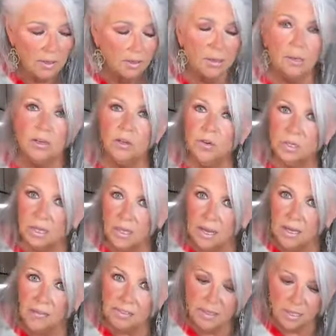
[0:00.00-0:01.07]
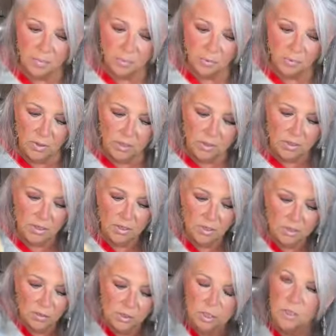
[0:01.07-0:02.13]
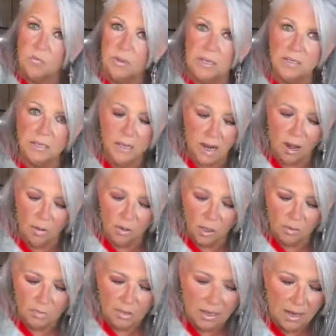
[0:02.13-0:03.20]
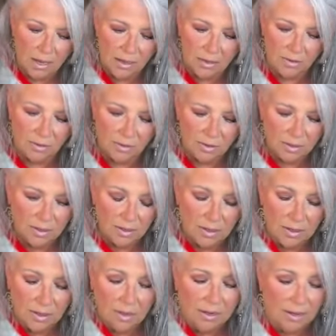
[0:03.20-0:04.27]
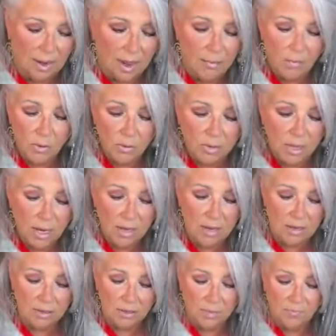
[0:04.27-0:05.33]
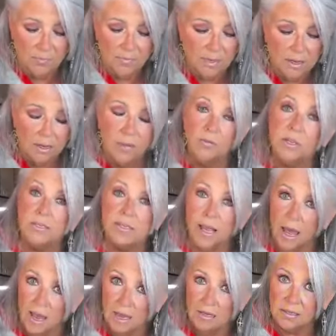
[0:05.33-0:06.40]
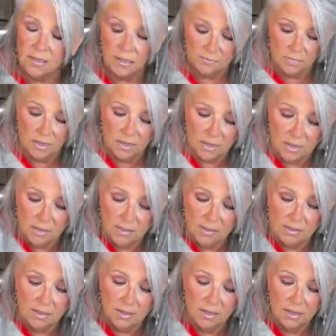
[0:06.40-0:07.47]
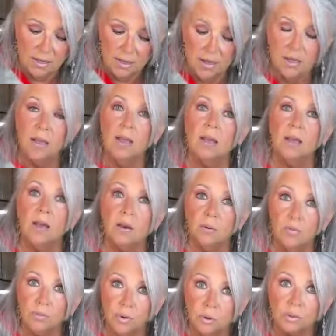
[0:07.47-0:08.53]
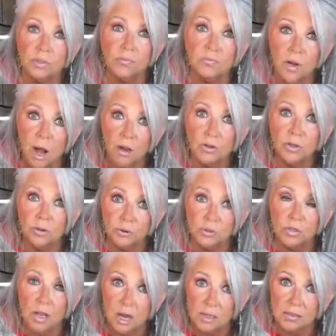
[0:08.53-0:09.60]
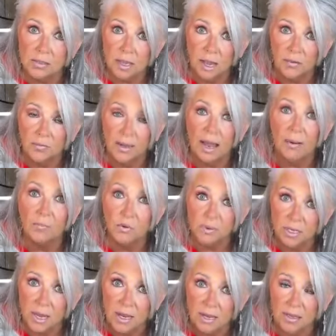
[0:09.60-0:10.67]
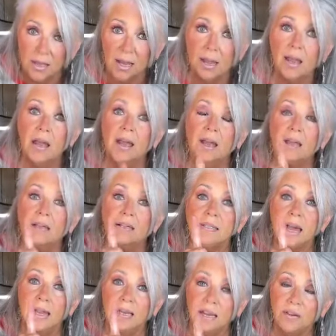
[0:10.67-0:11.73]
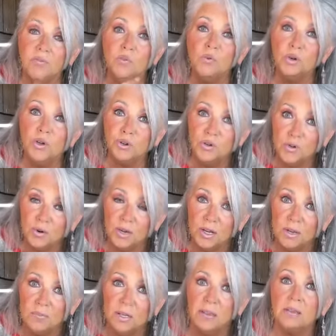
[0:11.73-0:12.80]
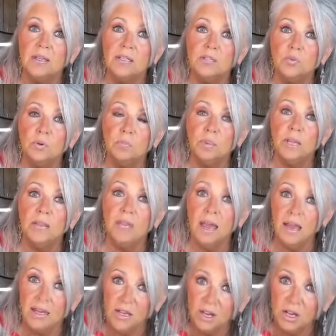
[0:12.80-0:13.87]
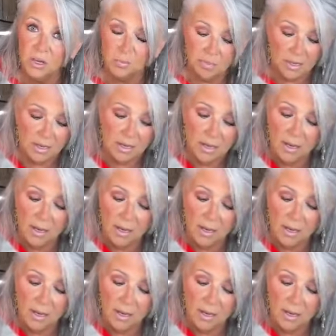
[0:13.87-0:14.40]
Now, you see how simple this is? You just mix it all up together. Now, I'm going to tell you, the taste of this will knock your socks off. Now, I'm going to tell you that because I never would have dreamed that this would be that yummy.